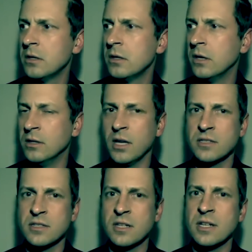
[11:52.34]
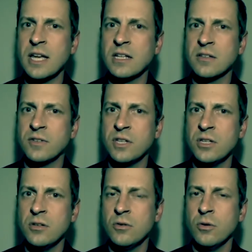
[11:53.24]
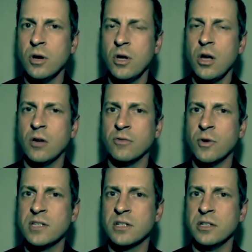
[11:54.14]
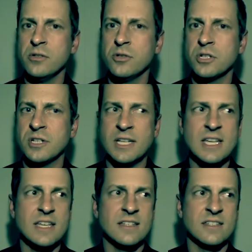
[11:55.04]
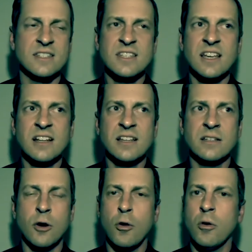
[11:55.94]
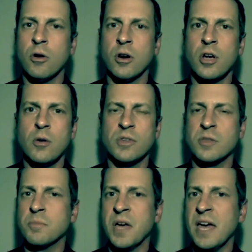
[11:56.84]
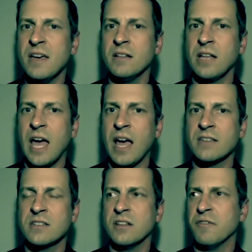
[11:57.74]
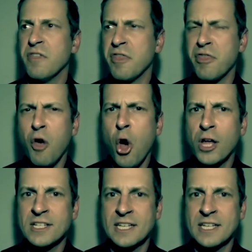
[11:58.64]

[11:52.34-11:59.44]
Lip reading: And thus the native hue of resolution is sicklied o'er with the pale cast of thought.